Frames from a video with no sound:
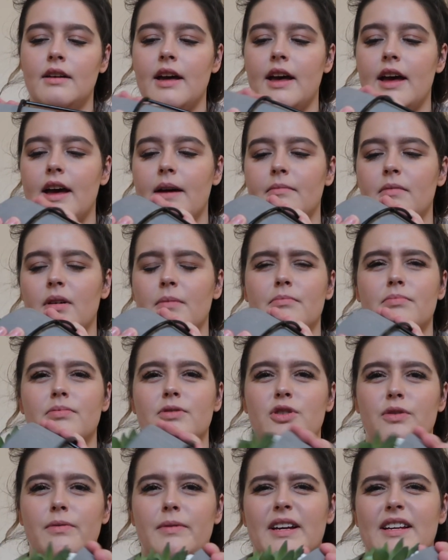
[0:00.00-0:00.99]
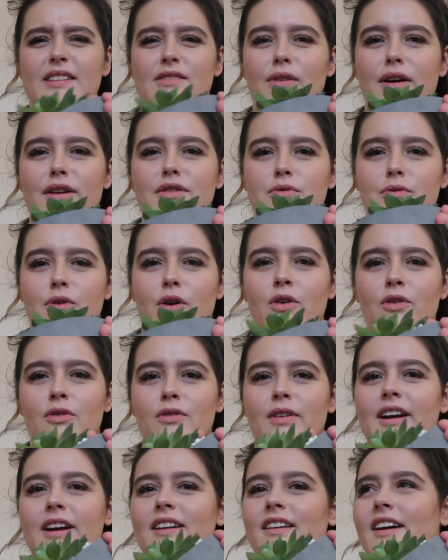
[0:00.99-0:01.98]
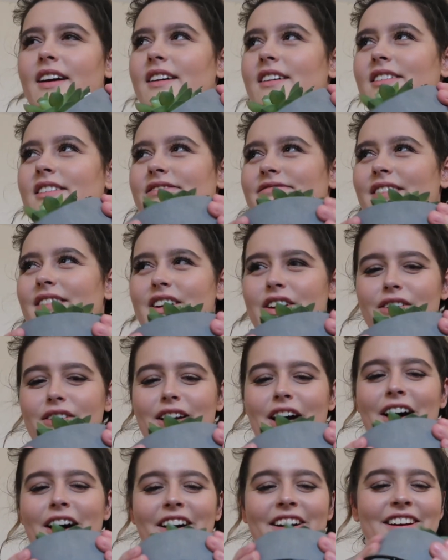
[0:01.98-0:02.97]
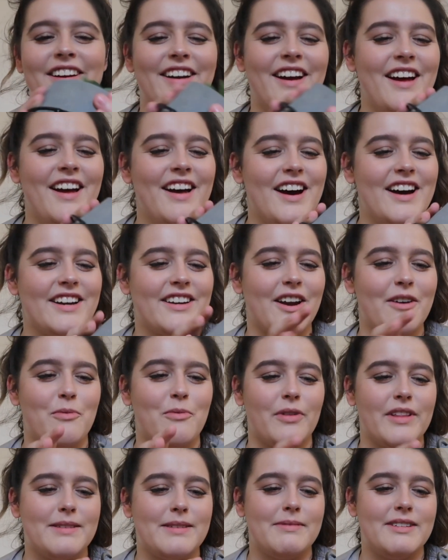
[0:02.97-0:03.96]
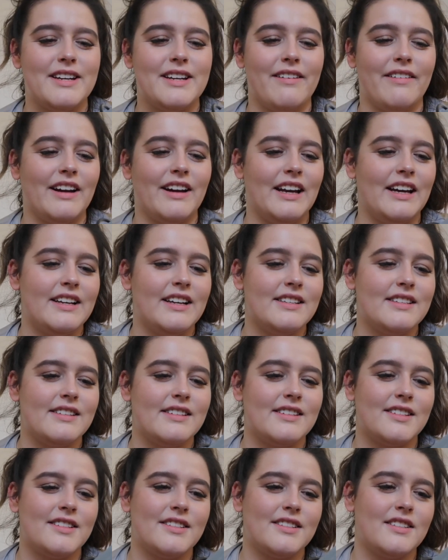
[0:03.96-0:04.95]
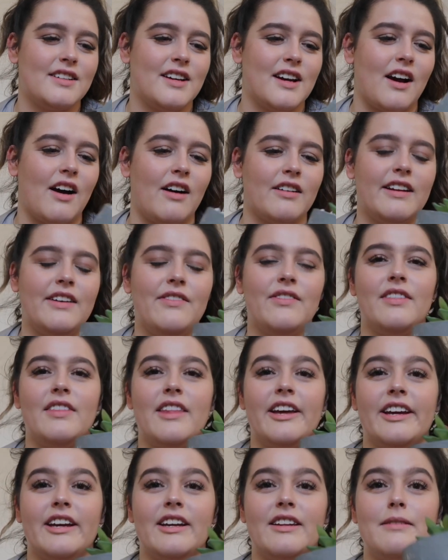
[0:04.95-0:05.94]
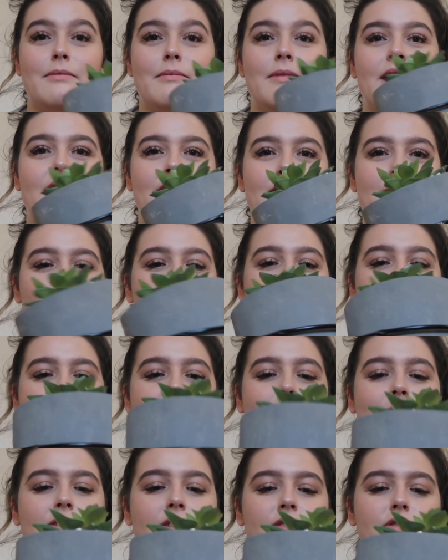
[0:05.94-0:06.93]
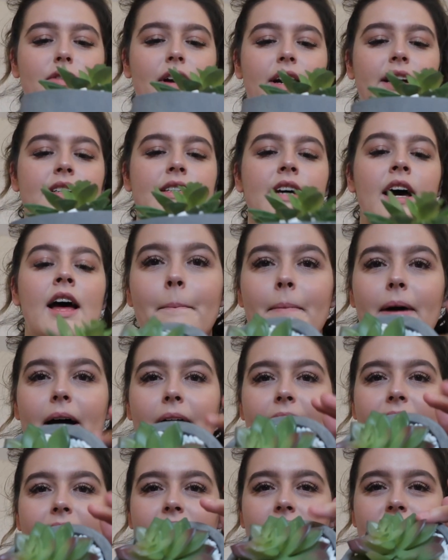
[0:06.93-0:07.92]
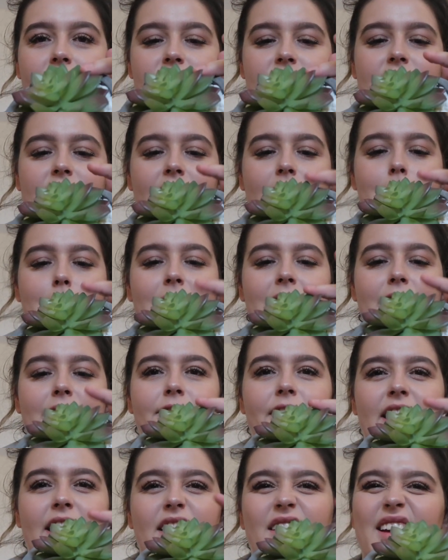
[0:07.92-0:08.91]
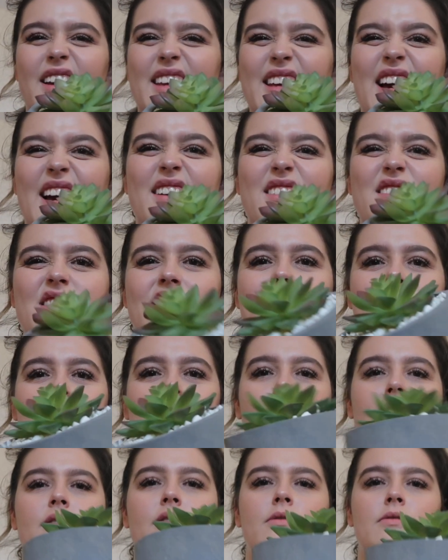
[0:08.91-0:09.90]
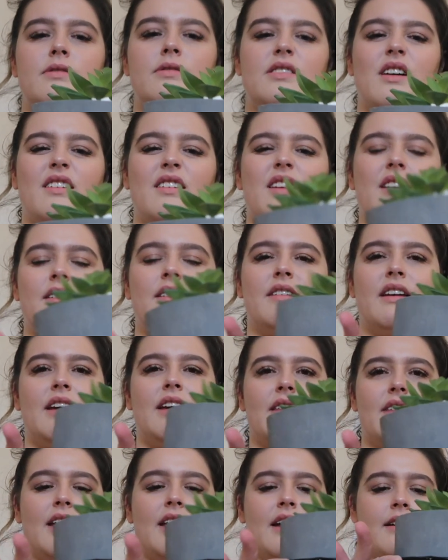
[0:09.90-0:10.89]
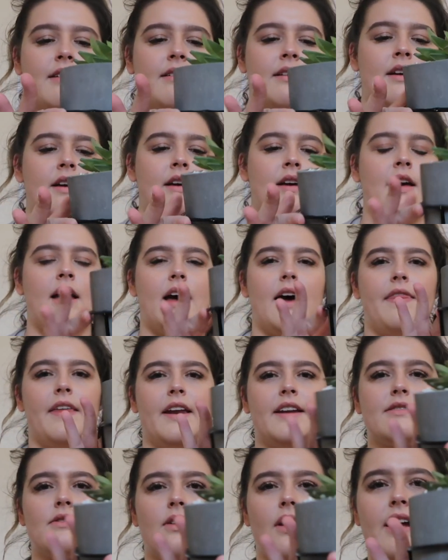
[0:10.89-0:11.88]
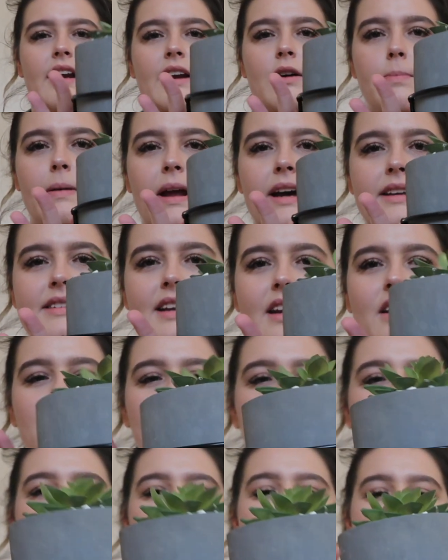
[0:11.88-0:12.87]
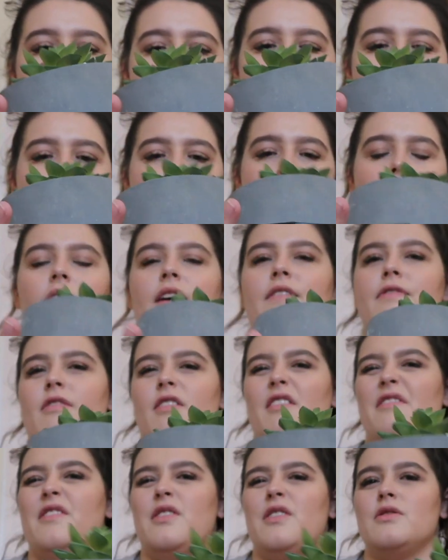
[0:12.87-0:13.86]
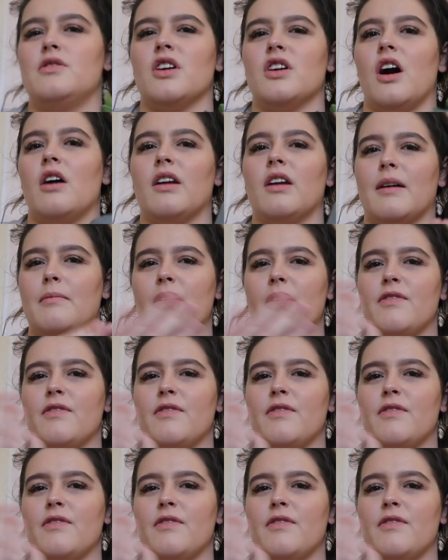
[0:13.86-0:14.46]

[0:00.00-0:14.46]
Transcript: Um, I'm assuming it's not actual concrete. Like, I don't know. I don't know what this material is. I can't even think at, the, at this point because I'm so drained. And then like just like a mini fake like cactus style succulent-y thing. And then it's got like a little black stand. I just thought this would be cute like for a future, like